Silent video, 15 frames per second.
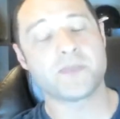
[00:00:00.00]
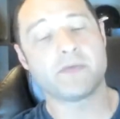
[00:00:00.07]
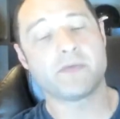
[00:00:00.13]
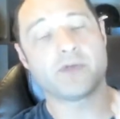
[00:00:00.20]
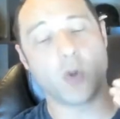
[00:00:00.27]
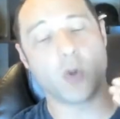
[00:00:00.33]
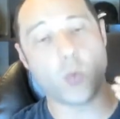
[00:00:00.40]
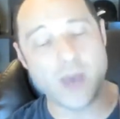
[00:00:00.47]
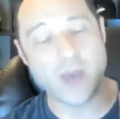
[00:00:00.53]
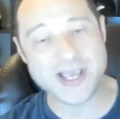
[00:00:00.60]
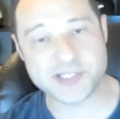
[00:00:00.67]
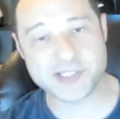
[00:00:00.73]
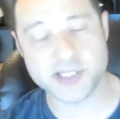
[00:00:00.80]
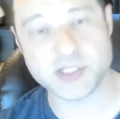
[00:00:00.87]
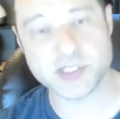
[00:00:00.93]
for
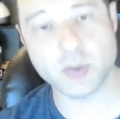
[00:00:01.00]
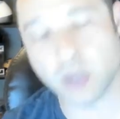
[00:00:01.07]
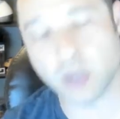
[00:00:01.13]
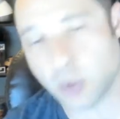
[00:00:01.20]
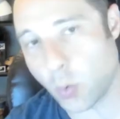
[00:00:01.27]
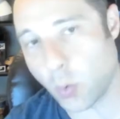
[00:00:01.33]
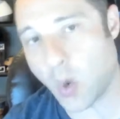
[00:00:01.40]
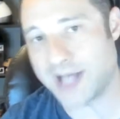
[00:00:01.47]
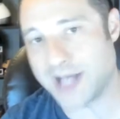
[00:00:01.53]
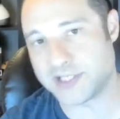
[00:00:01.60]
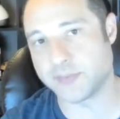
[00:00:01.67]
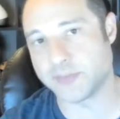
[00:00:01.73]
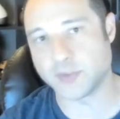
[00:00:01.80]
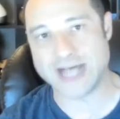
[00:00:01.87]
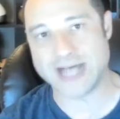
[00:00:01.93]
Oasis or
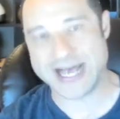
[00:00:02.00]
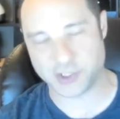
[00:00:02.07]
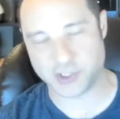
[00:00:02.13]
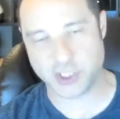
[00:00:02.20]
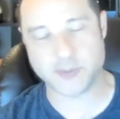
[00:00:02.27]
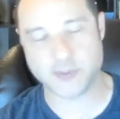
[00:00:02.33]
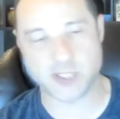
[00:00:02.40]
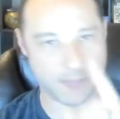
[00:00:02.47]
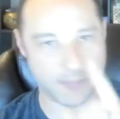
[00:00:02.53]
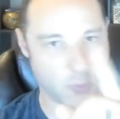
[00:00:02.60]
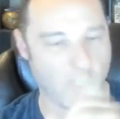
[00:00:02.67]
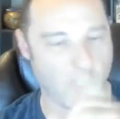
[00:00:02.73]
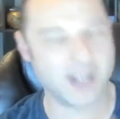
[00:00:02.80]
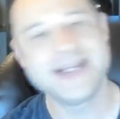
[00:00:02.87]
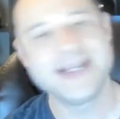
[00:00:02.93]
Quantum class ships, number
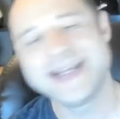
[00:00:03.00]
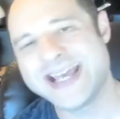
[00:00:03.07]
one.